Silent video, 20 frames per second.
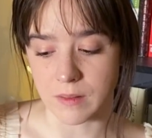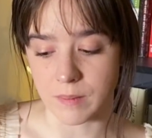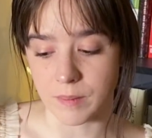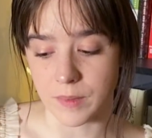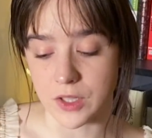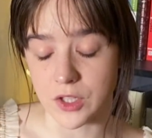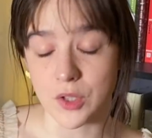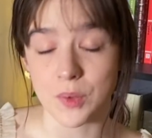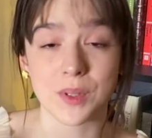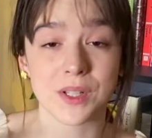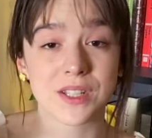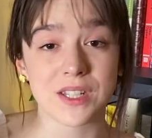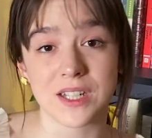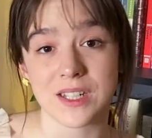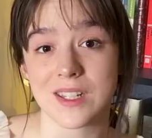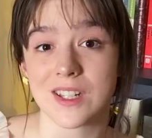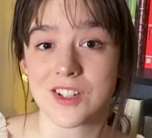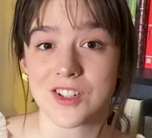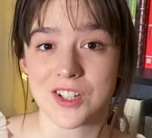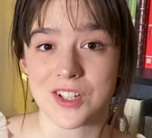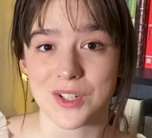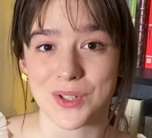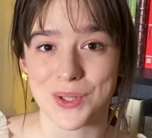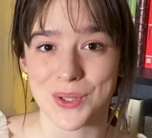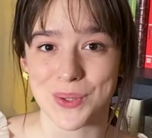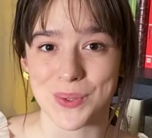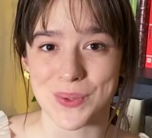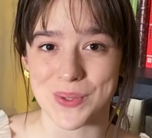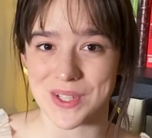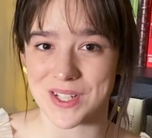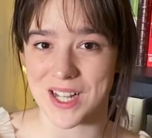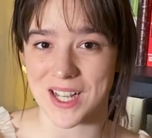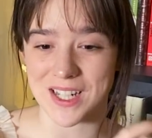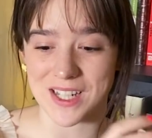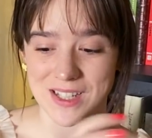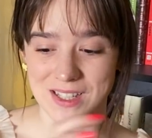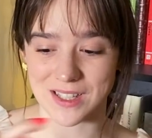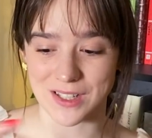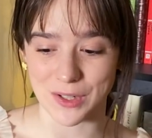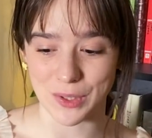newest addition to
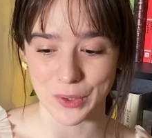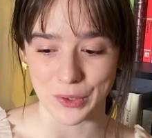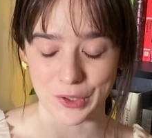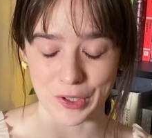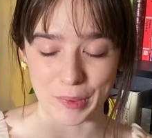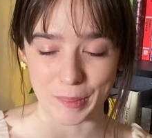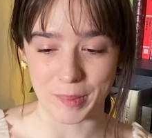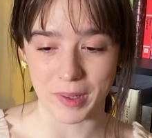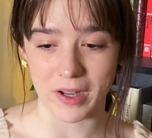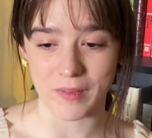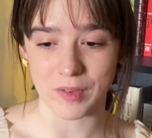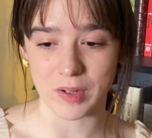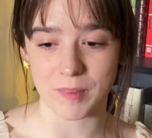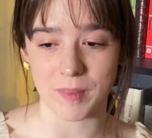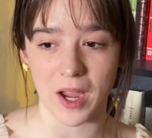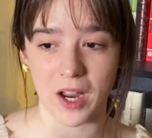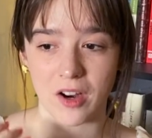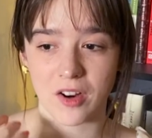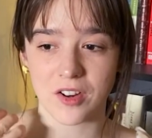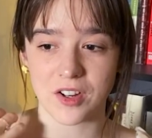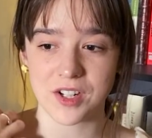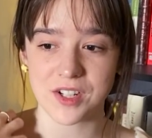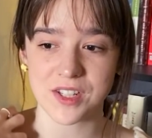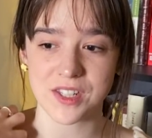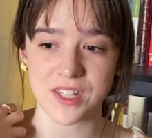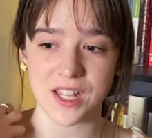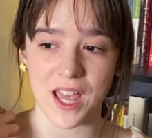Zenaida's little group of admirers,